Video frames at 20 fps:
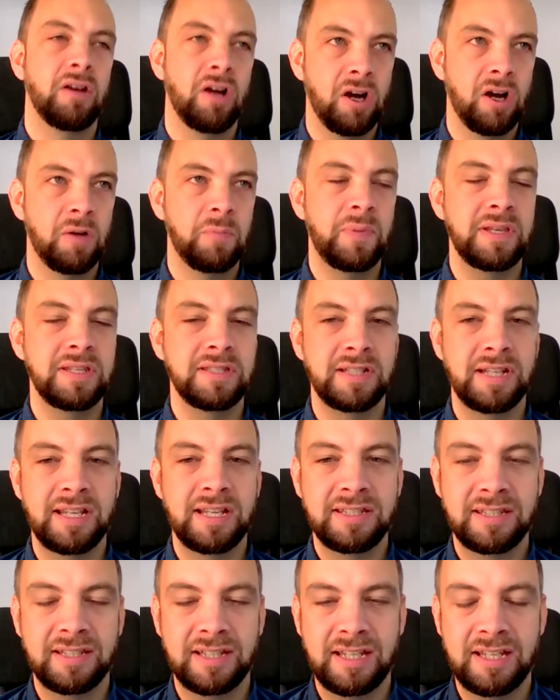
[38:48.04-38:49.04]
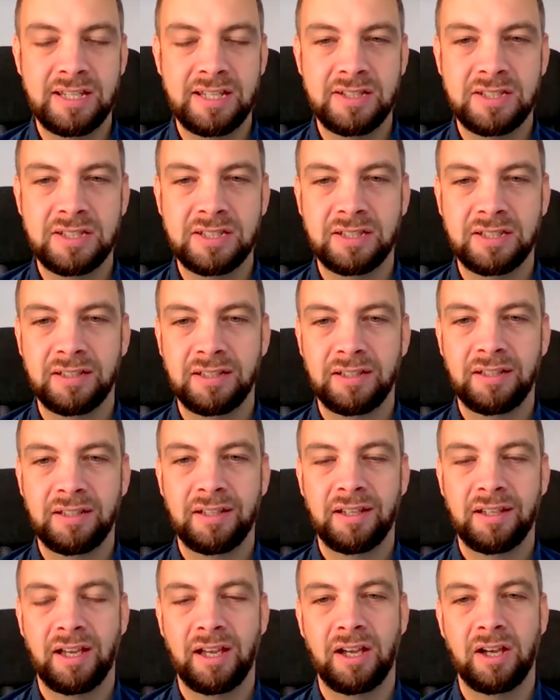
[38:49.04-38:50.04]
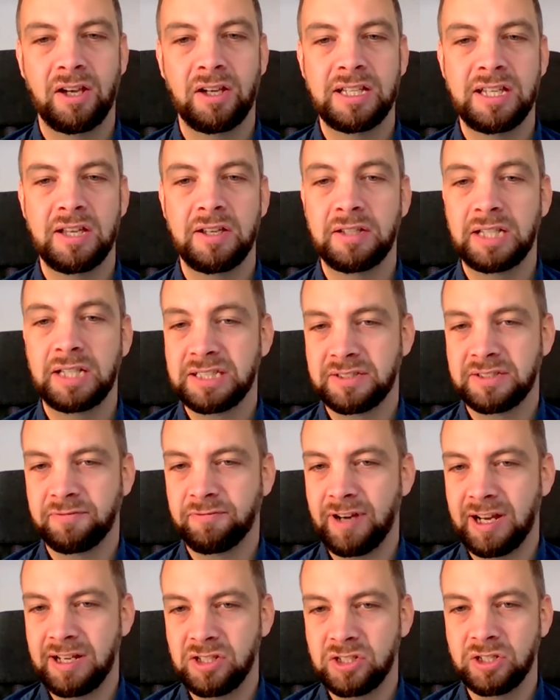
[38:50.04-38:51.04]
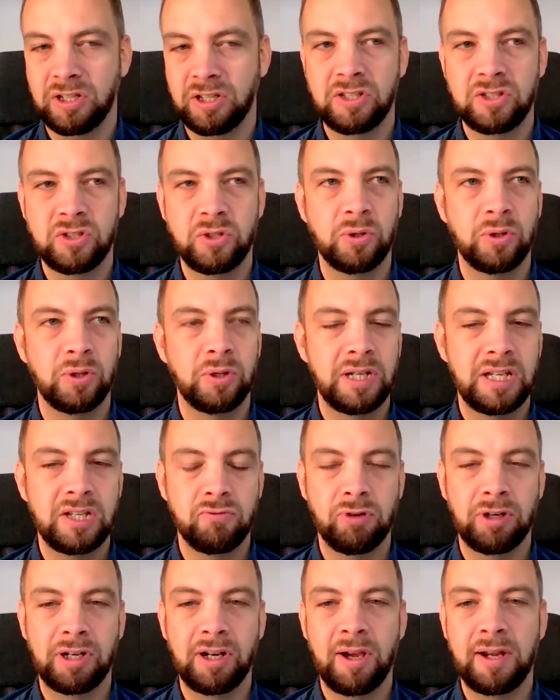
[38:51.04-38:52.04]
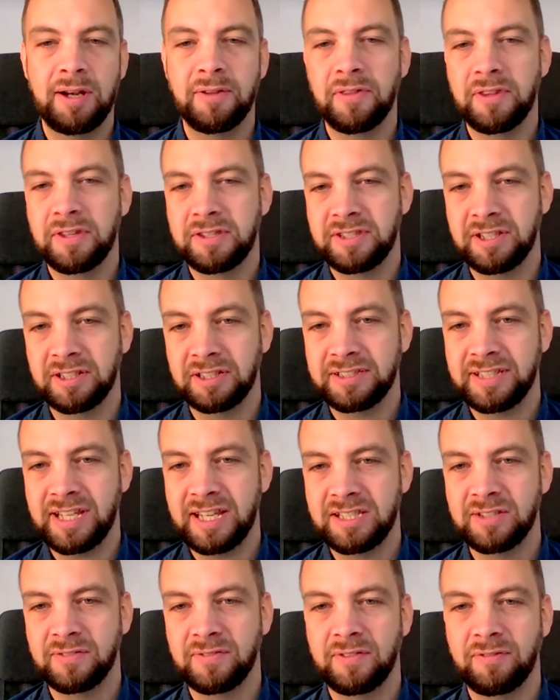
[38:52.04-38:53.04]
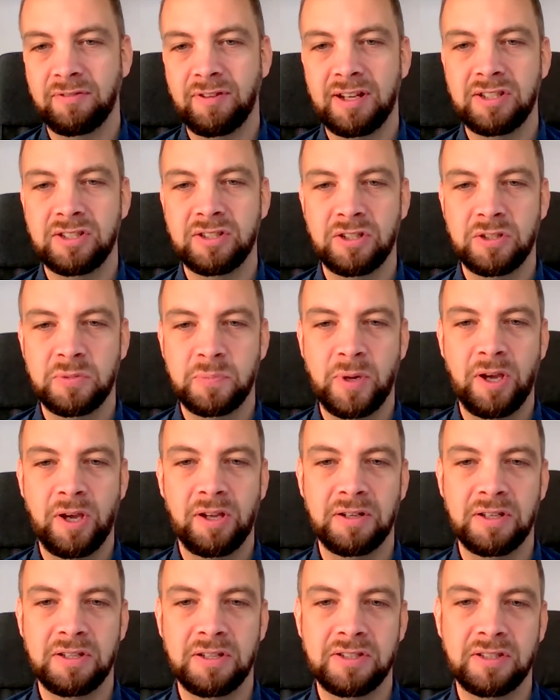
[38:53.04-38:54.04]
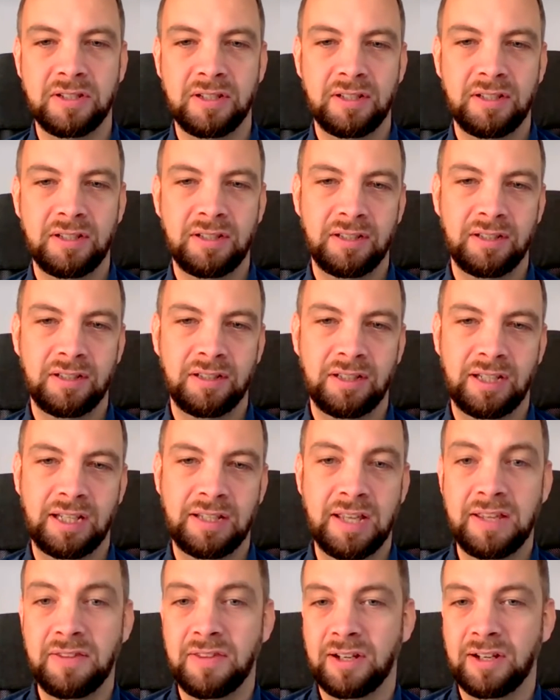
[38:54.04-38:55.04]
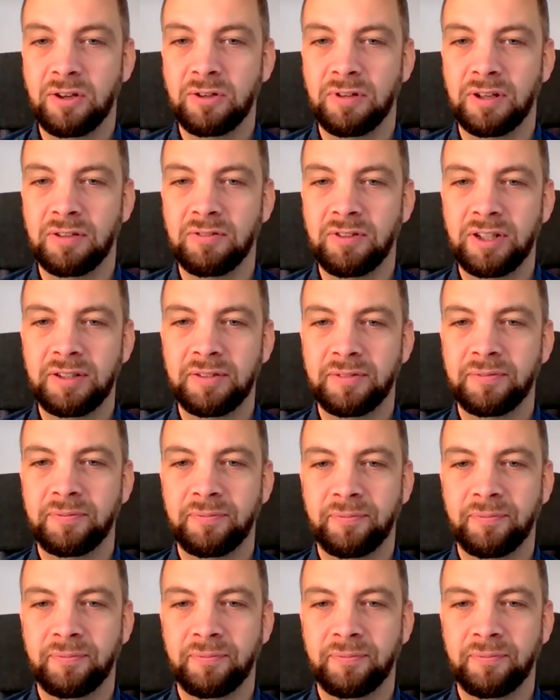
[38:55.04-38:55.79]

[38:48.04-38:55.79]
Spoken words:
our business is, as a franchisor, is reliant on the success of the franchise partners in the long run, right?